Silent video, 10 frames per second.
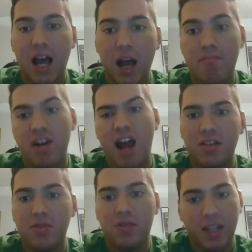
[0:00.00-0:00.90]
but I
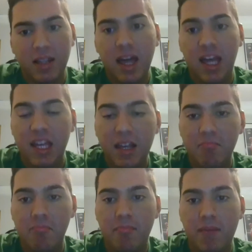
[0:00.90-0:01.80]
still see the Heat
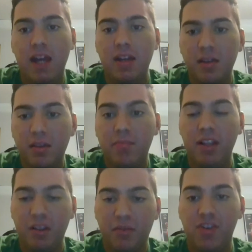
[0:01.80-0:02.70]
make the
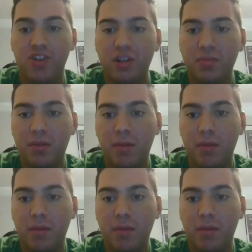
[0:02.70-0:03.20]
division.